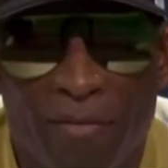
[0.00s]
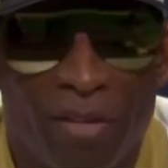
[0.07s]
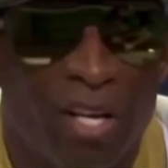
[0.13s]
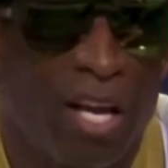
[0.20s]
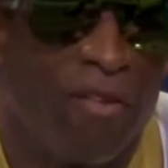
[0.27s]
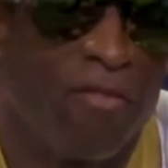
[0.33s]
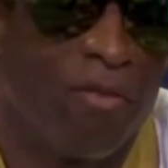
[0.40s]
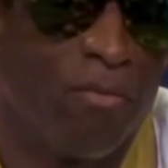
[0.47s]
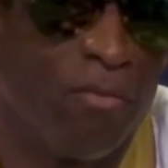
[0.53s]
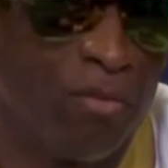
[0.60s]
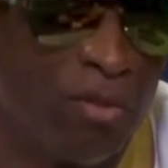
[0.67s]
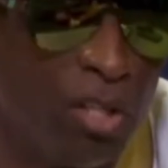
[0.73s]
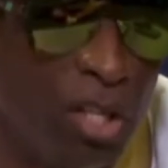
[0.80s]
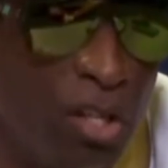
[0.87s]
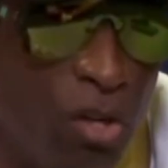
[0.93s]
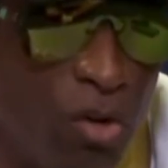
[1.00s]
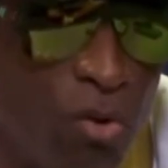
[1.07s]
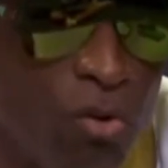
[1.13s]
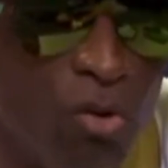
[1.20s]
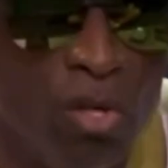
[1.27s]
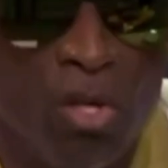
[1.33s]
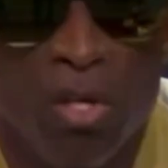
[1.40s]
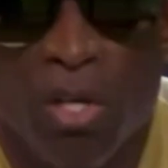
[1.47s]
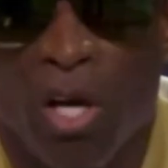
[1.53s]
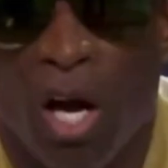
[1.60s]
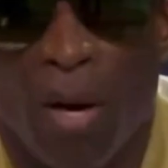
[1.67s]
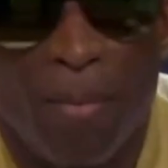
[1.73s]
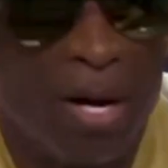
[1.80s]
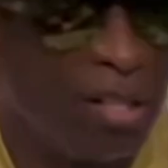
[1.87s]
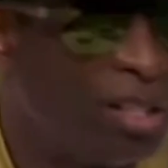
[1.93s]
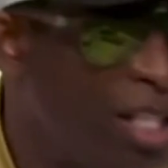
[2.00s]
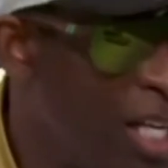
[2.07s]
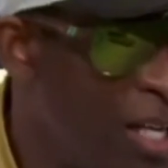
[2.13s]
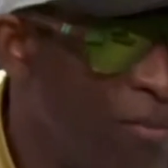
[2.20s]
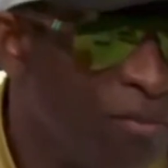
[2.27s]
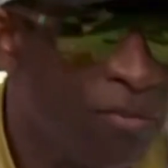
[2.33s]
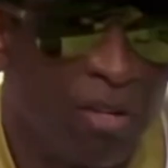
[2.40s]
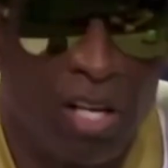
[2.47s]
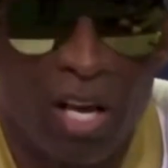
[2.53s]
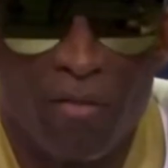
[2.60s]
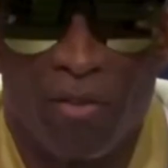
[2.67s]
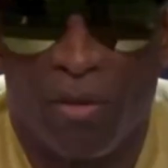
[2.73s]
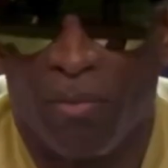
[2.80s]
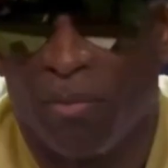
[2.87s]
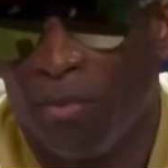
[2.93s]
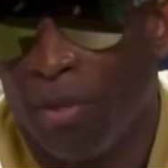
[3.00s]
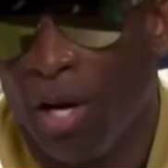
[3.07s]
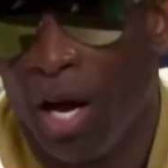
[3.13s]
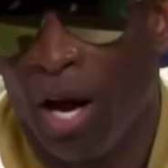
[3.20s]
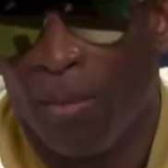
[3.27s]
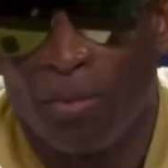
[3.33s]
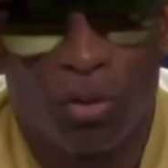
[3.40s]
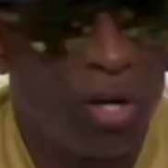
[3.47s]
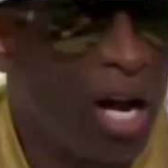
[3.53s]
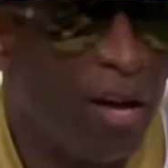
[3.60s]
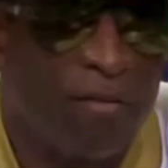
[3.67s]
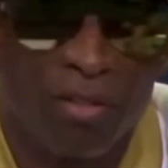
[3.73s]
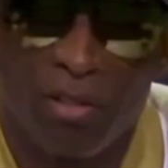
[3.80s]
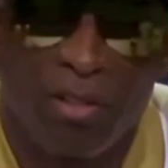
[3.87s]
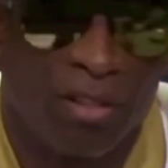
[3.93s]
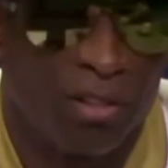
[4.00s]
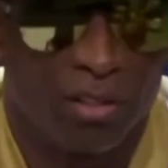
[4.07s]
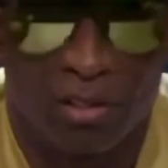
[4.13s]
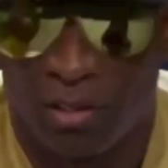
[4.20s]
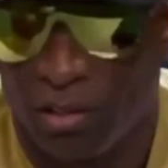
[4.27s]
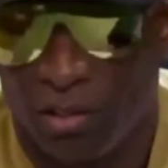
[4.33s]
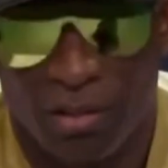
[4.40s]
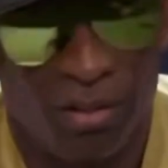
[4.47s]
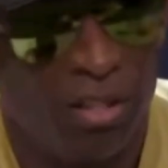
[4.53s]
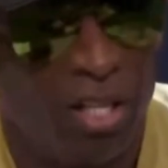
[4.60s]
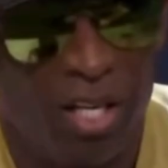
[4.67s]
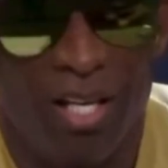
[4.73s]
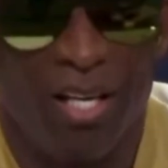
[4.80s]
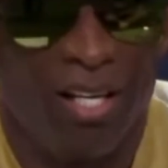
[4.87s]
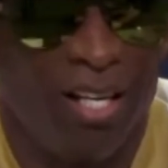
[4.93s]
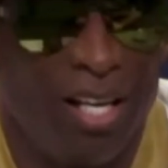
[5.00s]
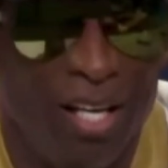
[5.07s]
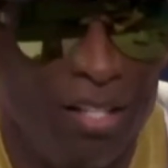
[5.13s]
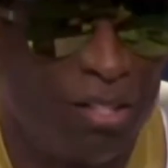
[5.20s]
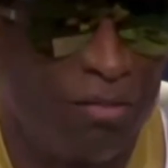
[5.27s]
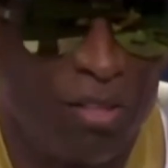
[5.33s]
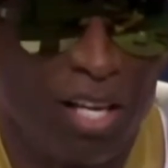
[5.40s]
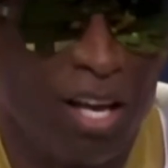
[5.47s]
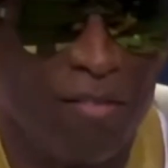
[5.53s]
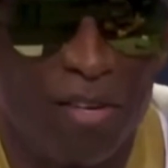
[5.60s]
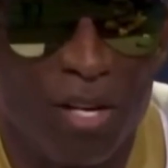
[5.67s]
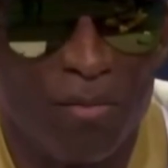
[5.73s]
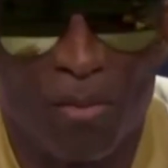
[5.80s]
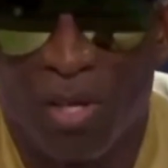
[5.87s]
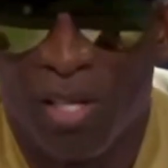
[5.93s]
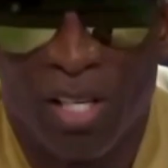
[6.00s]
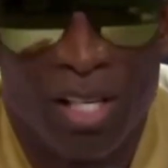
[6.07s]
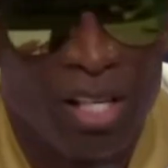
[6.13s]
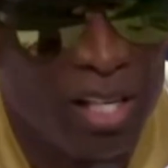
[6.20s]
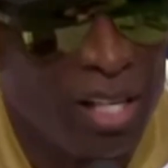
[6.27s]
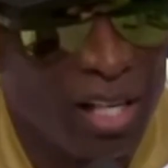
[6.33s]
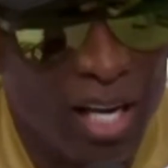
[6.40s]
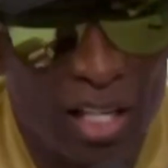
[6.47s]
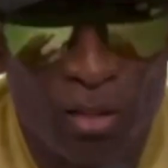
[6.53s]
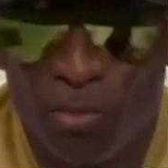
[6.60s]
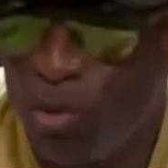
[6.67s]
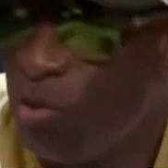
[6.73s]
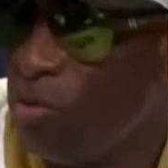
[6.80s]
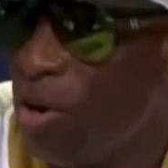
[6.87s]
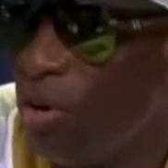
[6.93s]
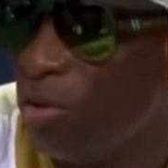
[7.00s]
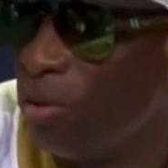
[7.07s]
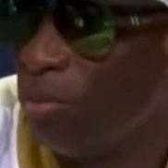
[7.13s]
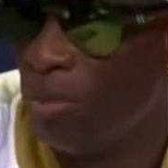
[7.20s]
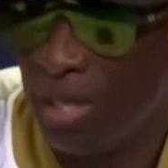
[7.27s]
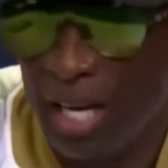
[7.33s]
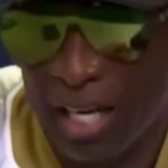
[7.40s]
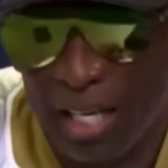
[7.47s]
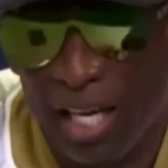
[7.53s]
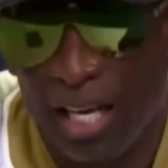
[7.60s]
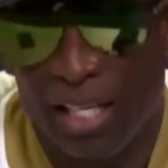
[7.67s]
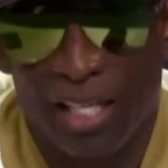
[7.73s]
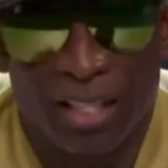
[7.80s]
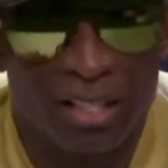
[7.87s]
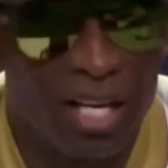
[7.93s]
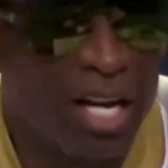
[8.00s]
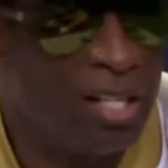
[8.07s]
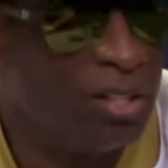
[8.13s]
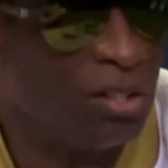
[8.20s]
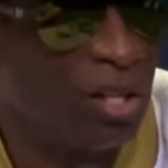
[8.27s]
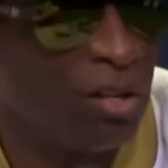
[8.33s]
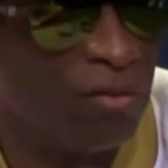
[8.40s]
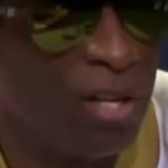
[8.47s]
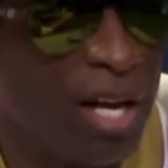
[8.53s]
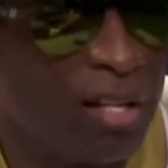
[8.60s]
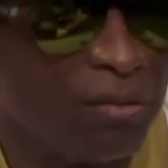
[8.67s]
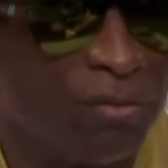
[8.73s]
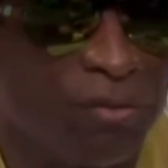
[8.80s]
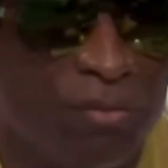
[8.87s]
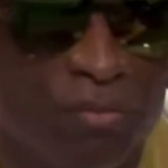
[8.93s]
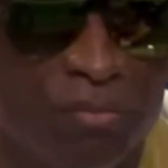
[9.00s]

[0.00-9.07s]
I forgive him. See you. Our team forgive him. Travis is, he's forgiven him. Let's move on. But that kid does not deserve that.